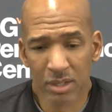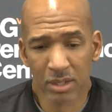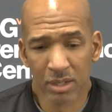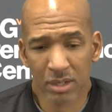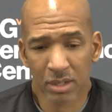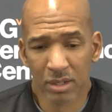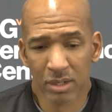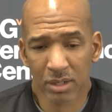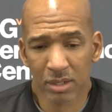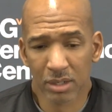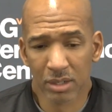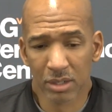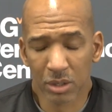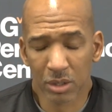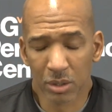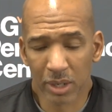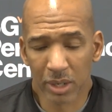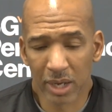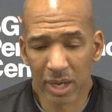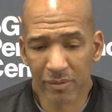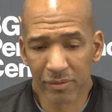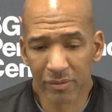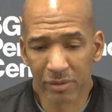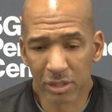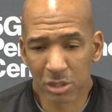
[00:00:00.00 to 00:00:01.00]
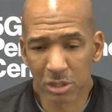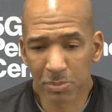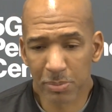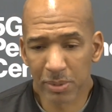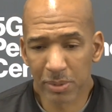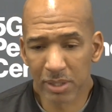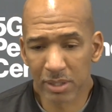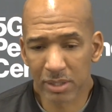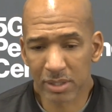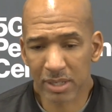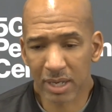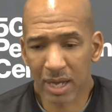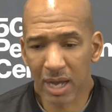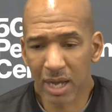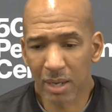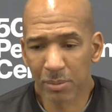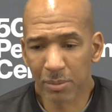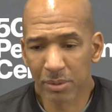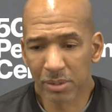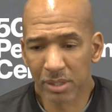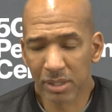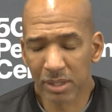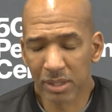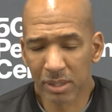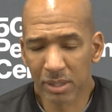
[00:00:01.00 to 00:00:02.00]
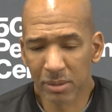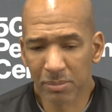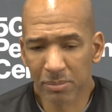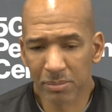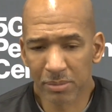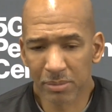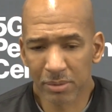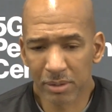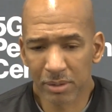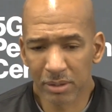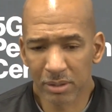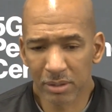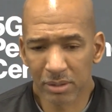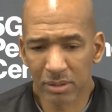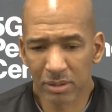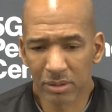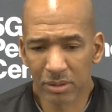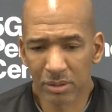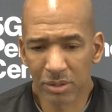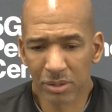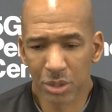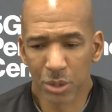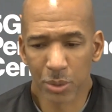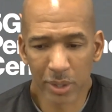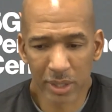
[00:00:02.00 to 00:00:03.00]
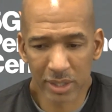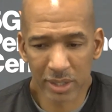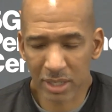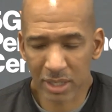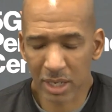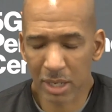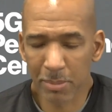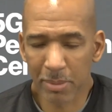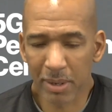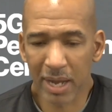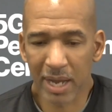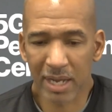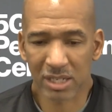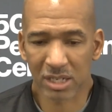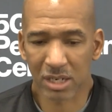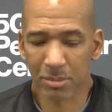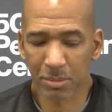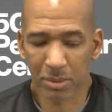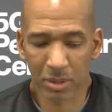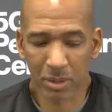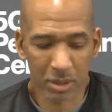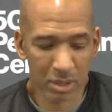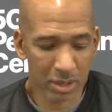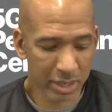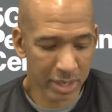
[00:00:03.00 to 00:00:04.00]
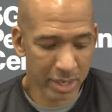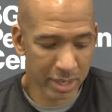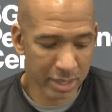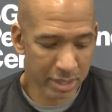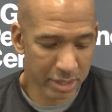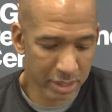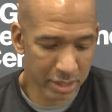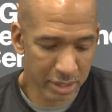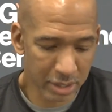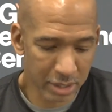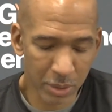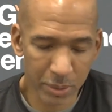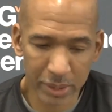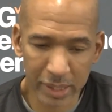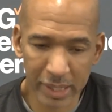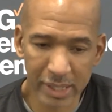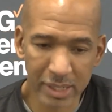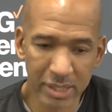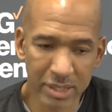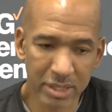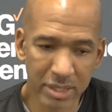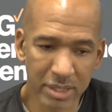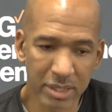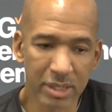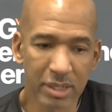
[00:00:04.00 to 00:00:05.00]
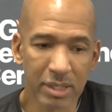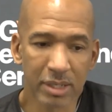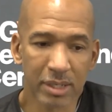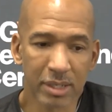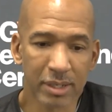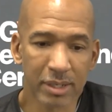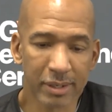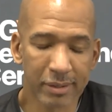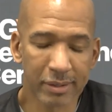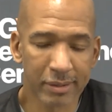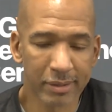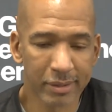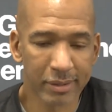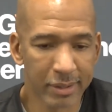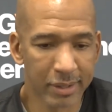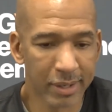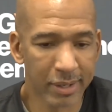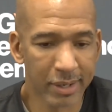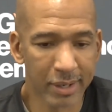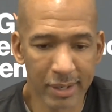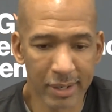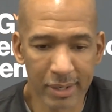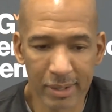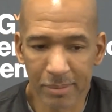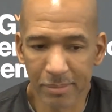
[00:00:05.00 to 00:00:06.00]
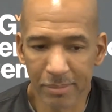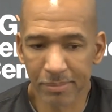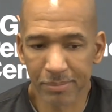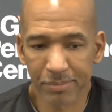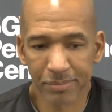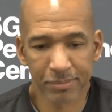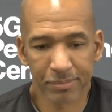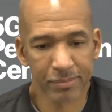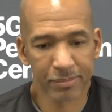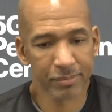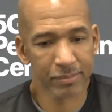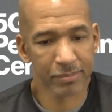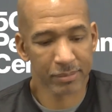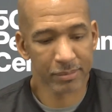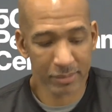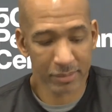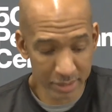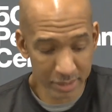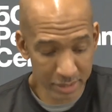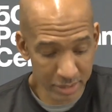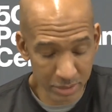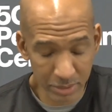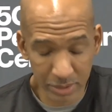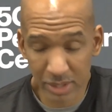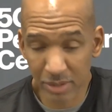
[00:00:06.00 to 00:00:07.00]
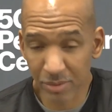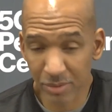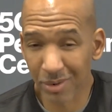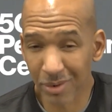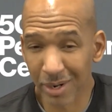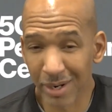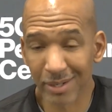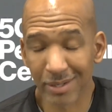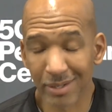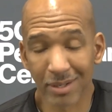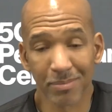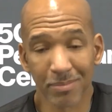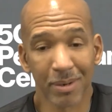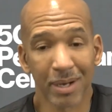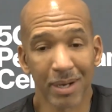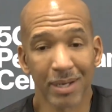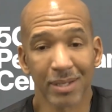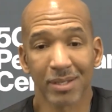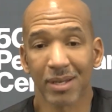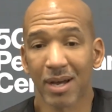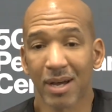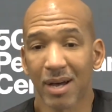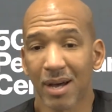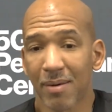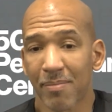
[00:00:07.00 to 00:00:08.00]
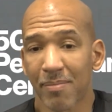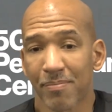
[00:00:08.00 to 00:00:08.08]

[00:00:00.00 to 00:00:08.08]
know, having spent time with him on USA Basketball and in OKC, you know, he ranks in my top